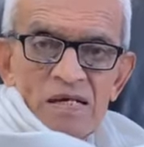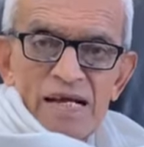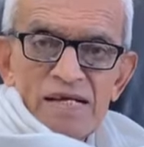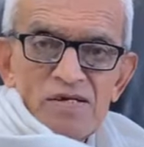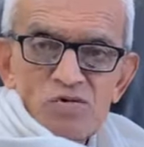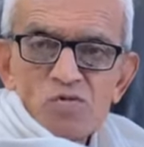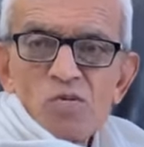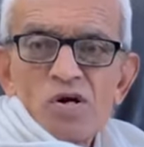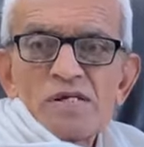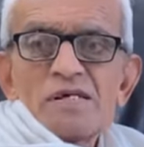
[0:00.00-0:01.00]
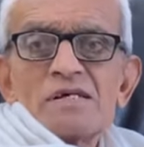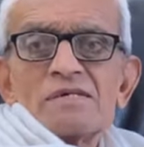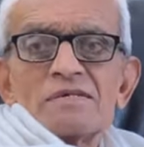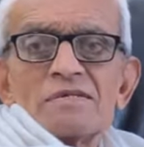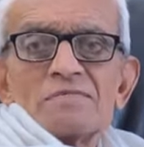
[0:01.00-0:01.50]
And new body
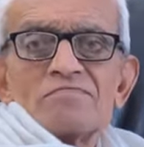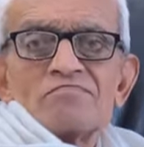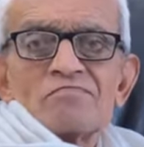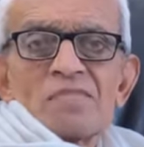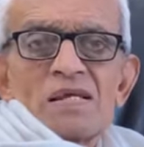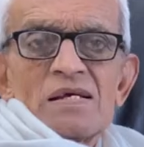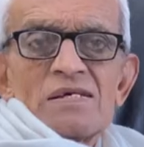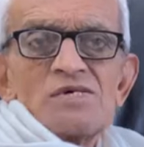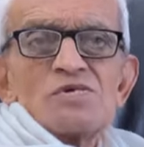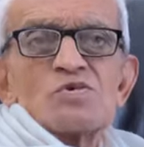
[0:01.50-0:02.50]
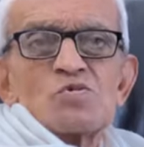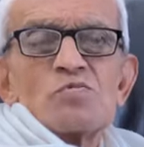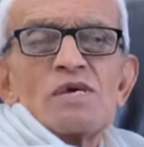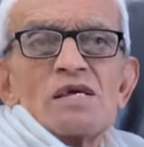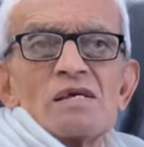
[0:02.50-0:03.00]
is to
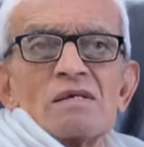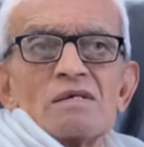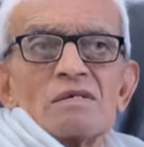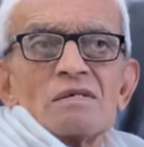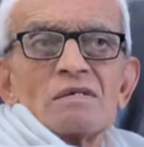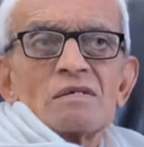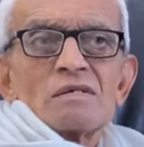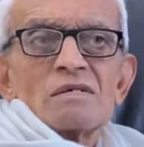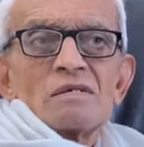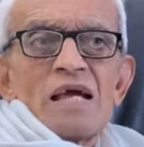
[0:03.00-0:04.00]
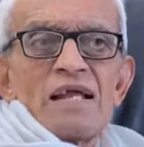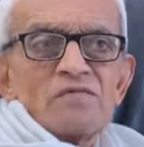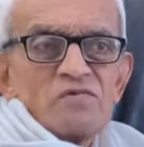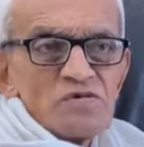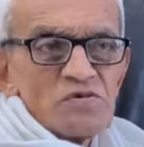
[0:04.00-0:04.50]
be
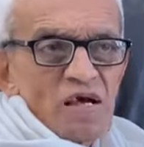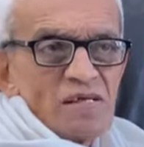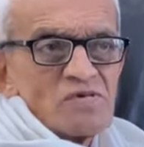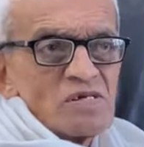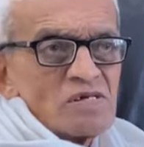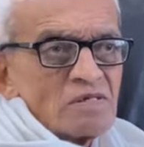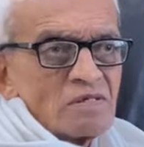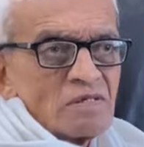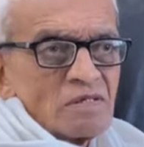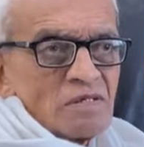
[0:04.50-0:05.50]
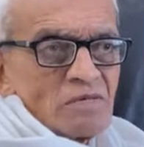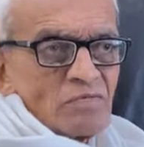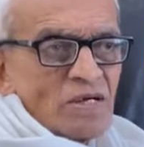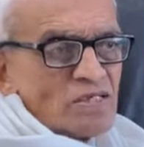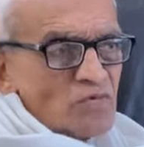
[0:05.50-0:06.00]
envisaged
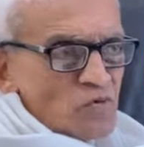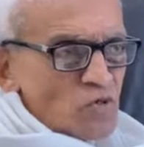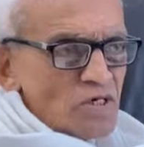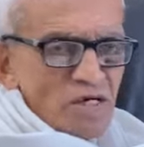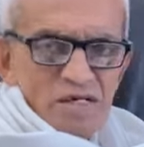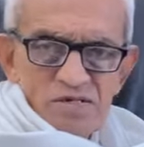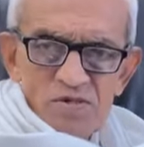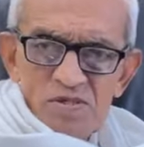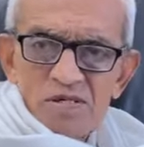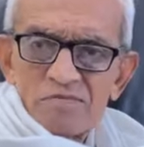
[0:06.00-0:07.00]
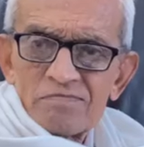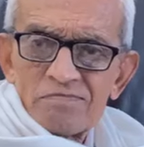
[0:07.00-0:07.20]
by the forerunners.